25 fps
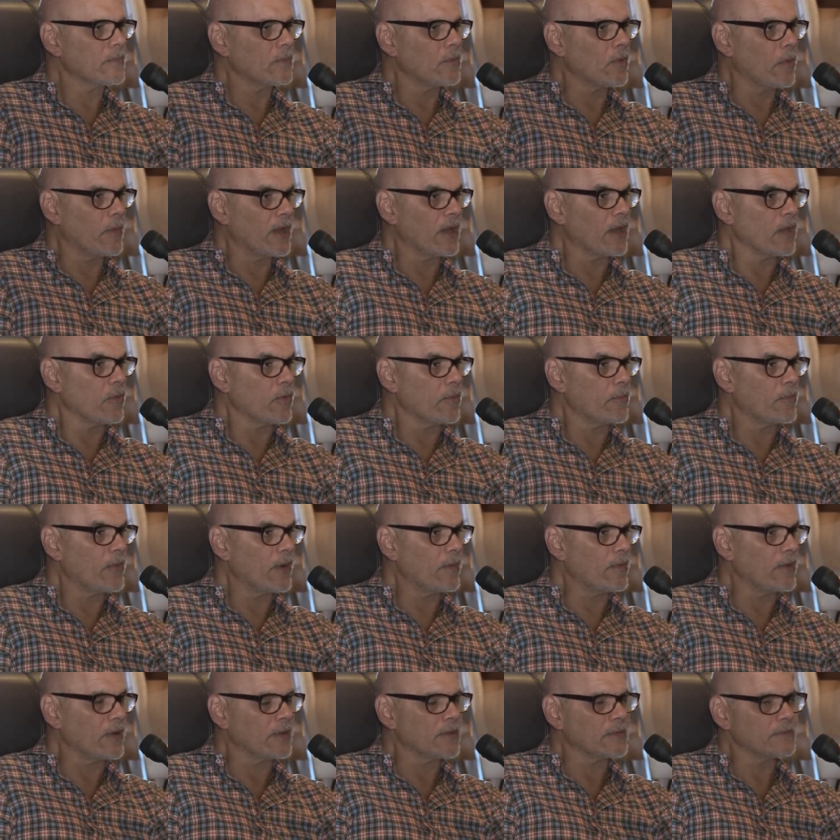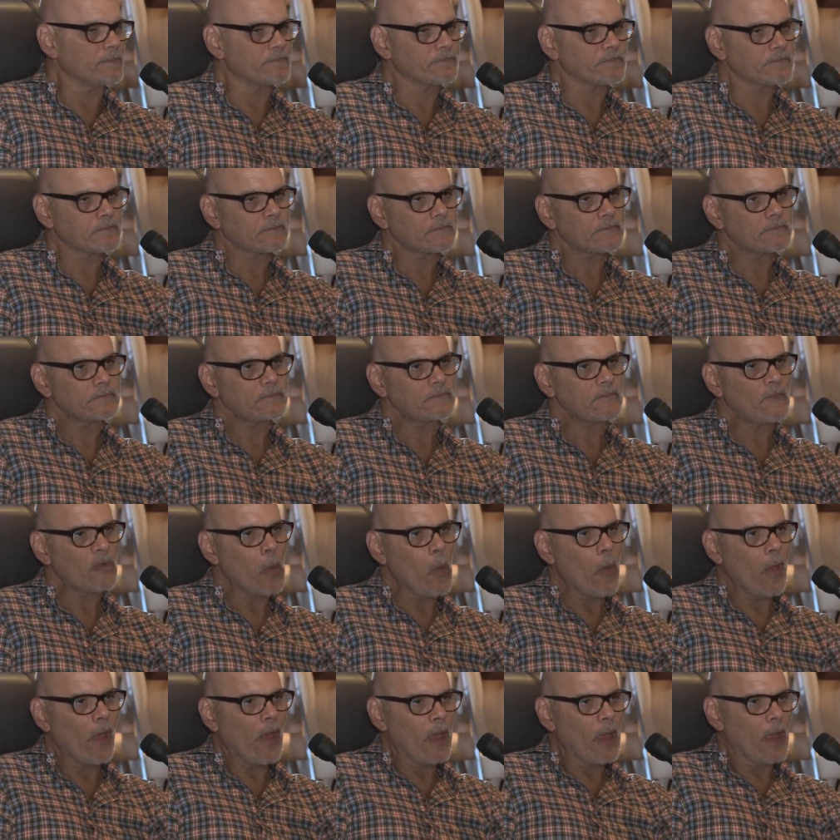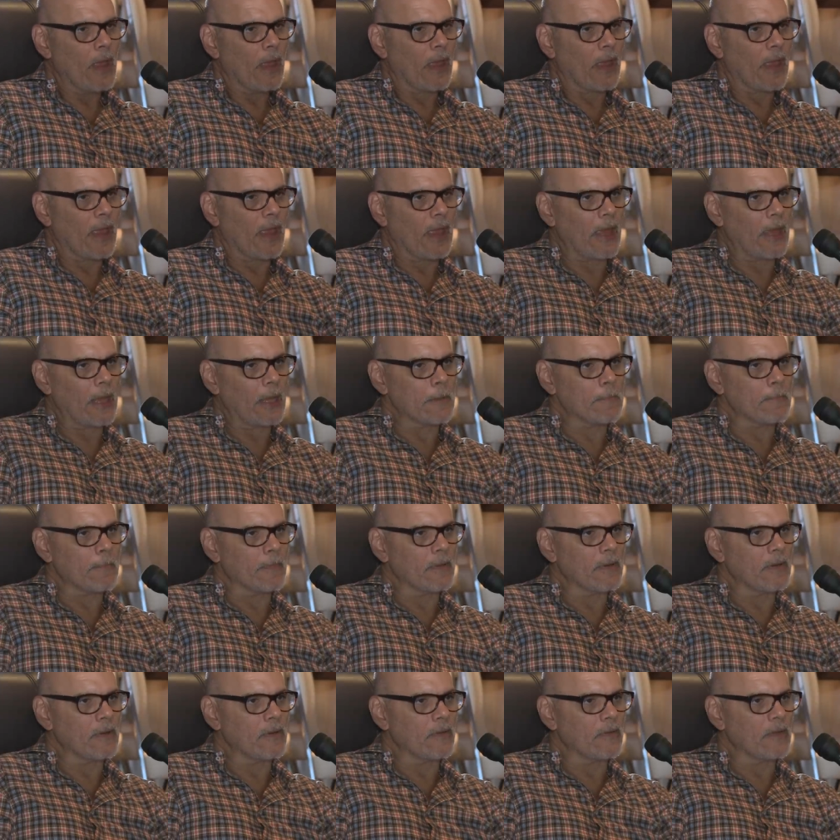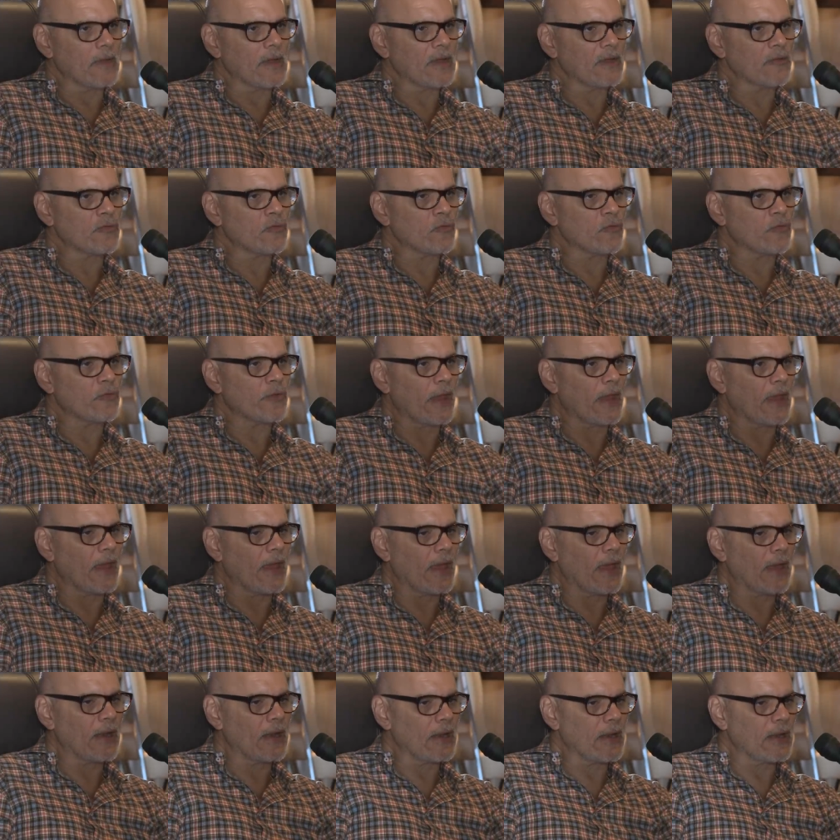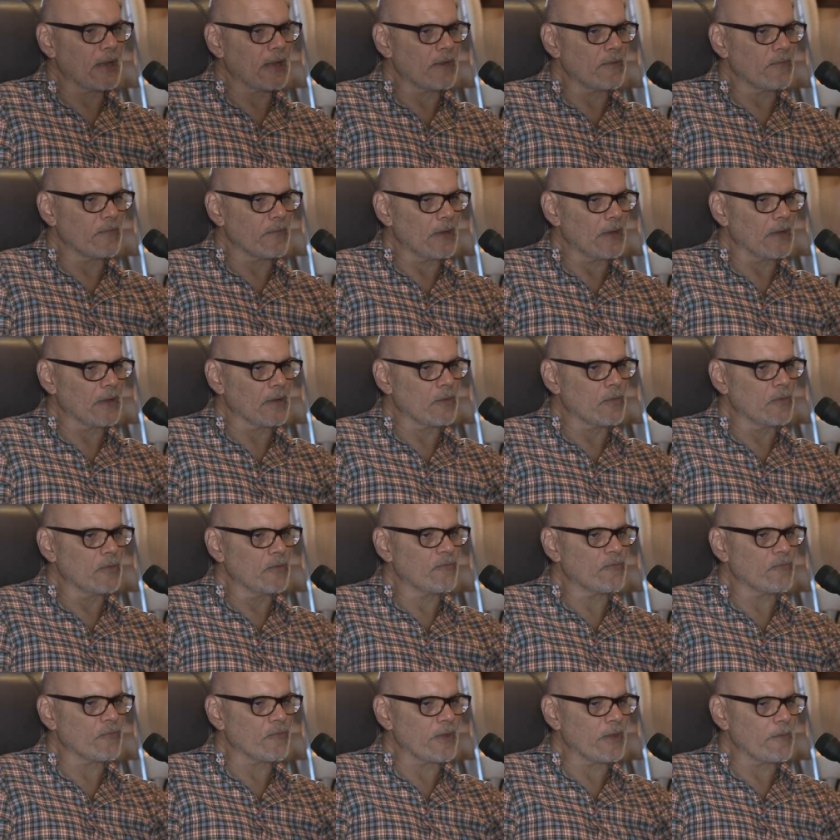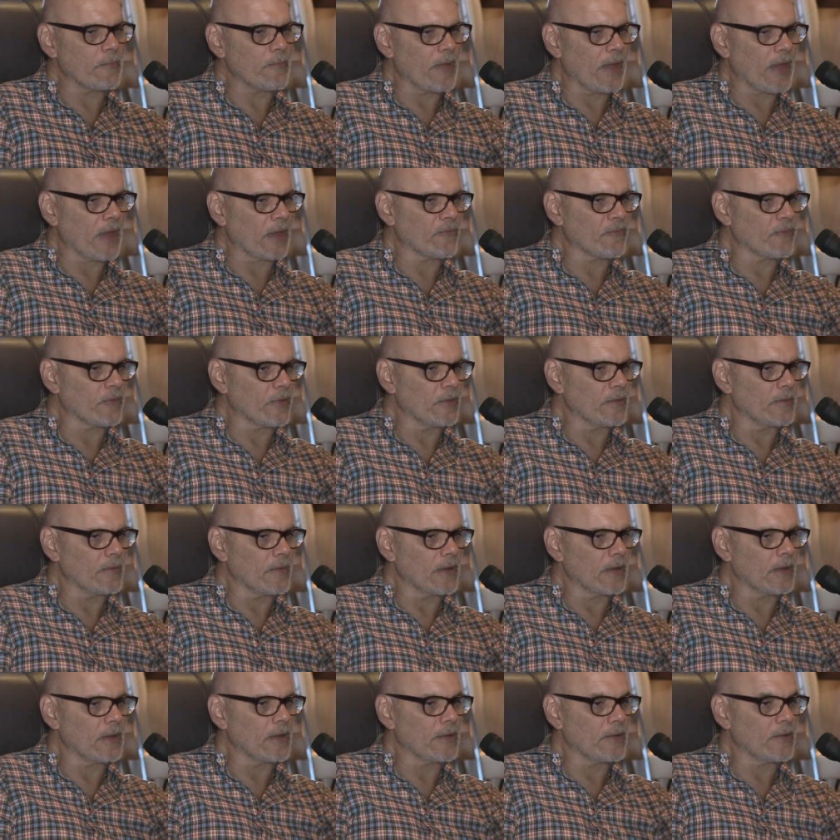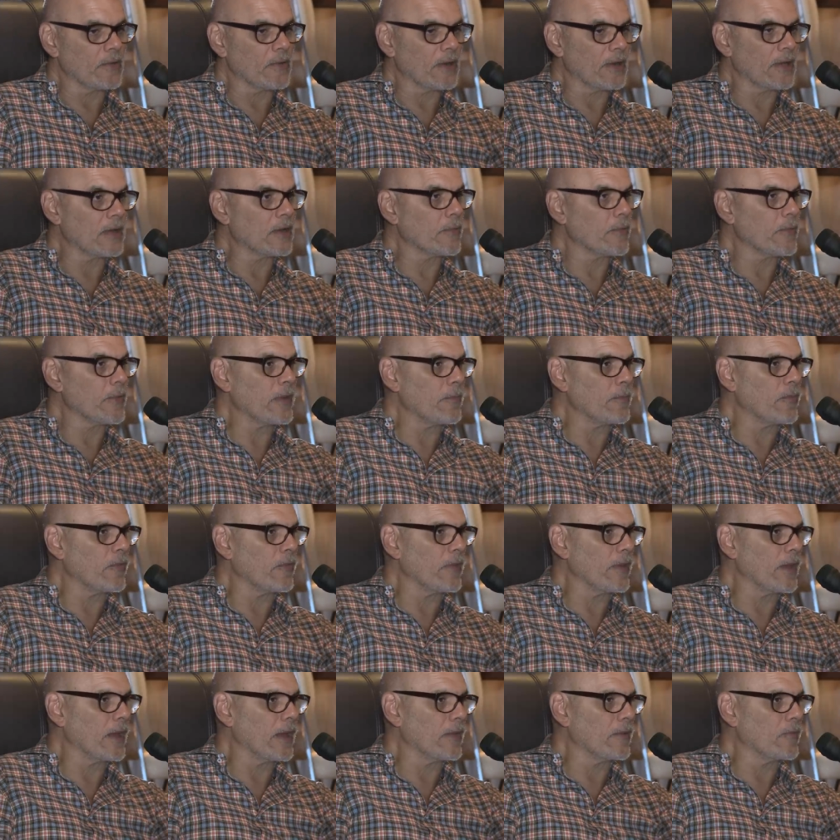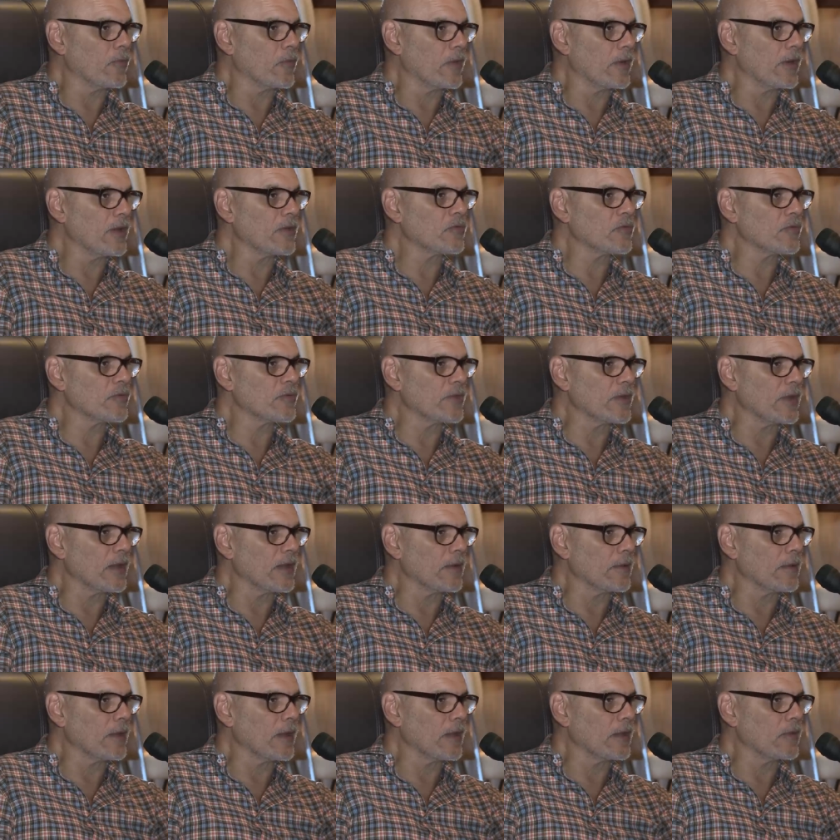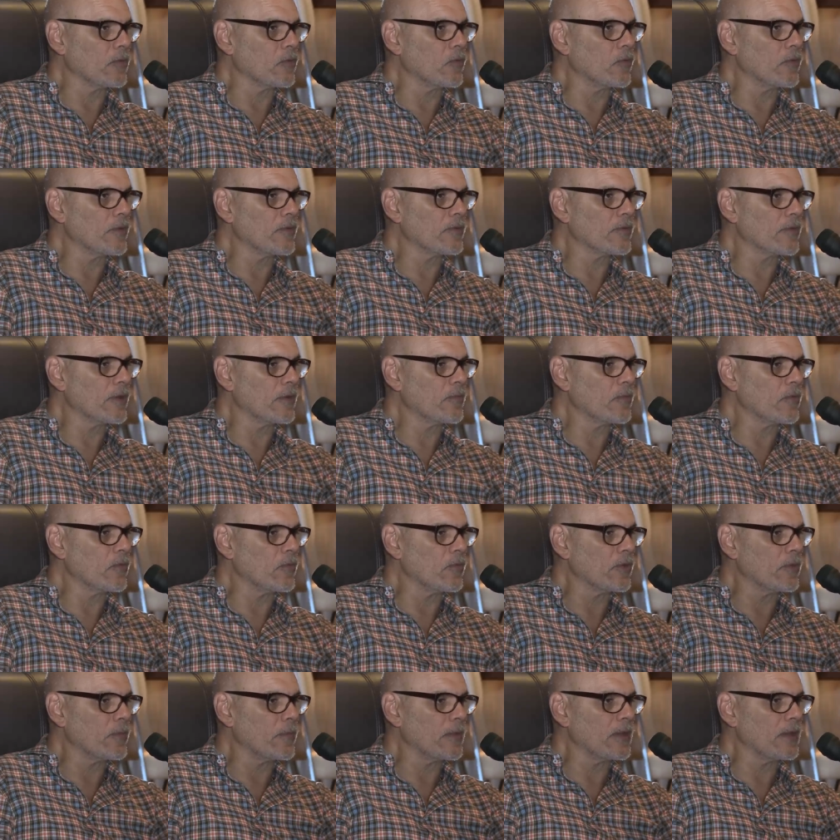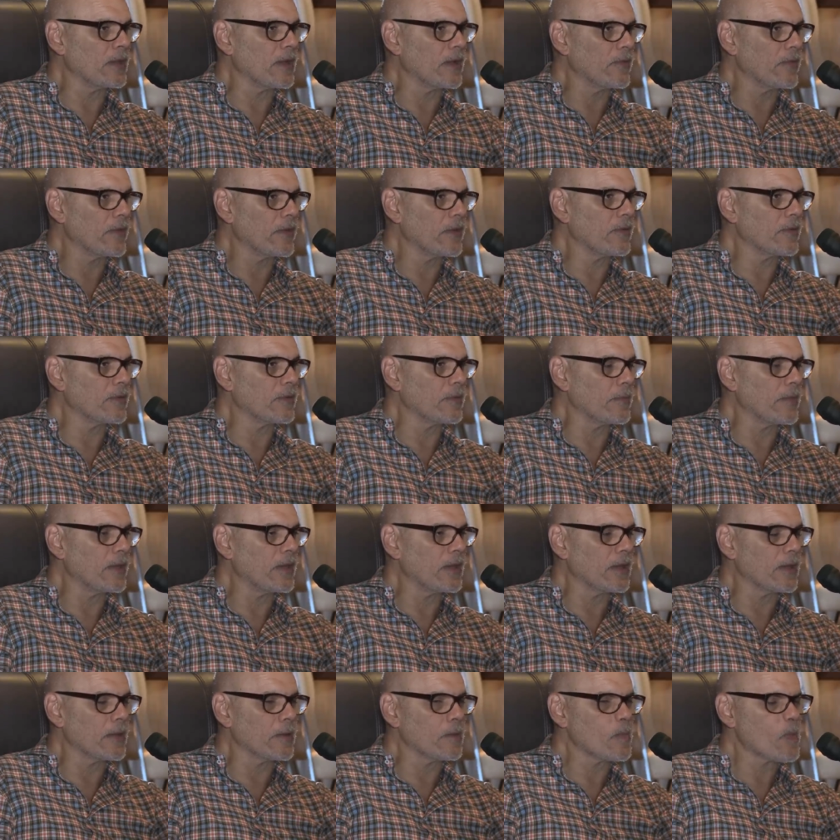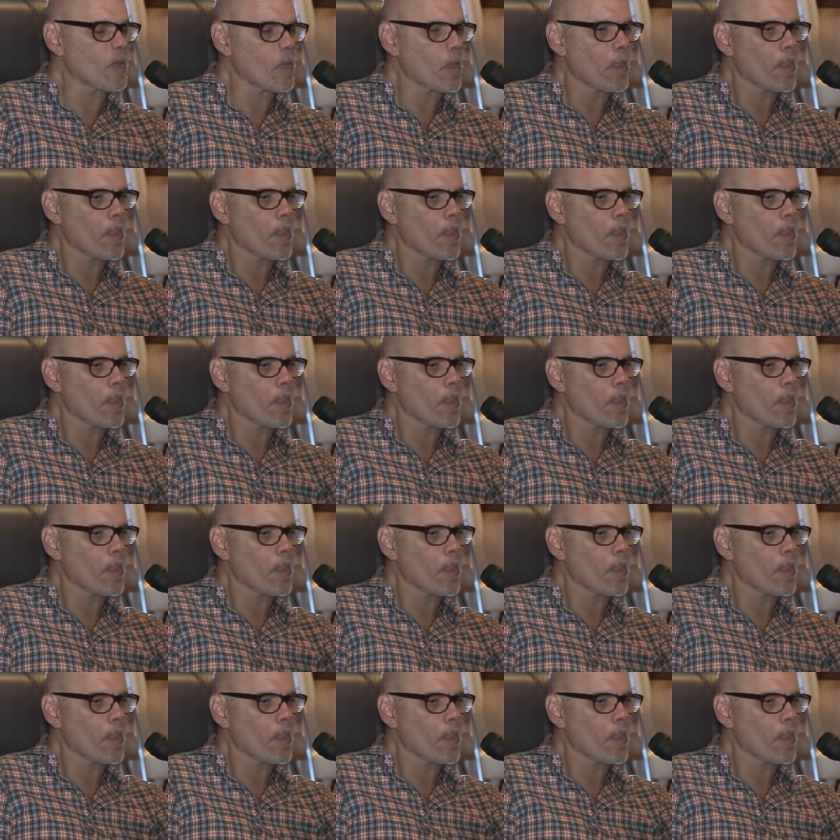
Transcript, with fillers: Dominican Republic. And you know, needless to say, I had a lot of uh, good feedback from uh, you know a lot of people that were interested in, in doing something with me down there in Dominican.